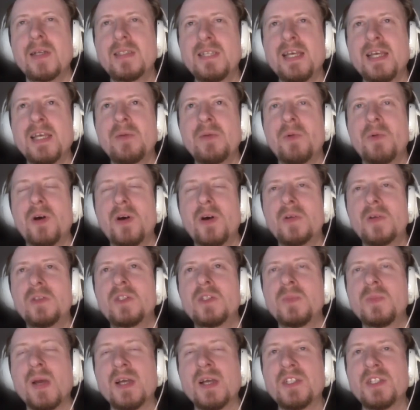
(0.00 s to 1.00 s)
I'll tell you
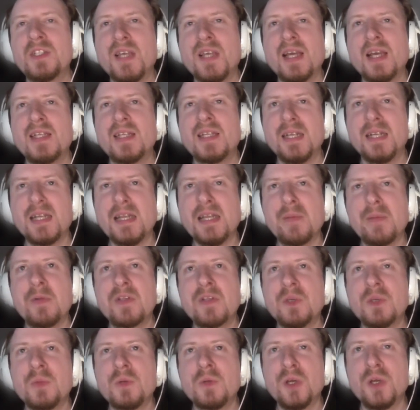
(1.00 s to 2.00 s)
what, smash his head in, and
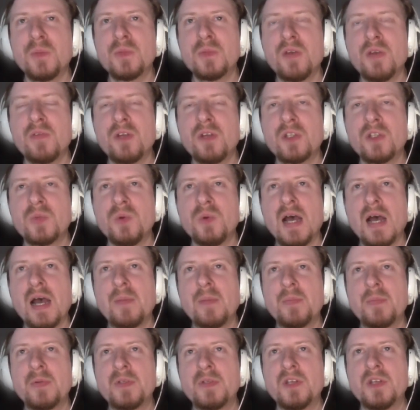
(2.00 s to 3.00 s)
then when someone comes over and goes,
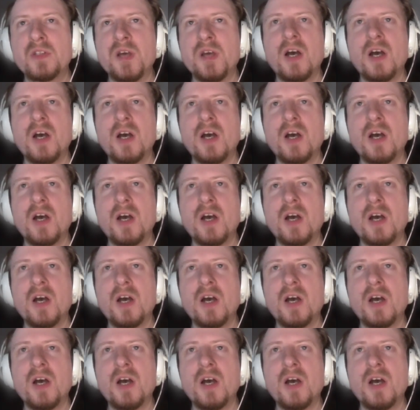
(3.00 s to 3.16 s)
what happened?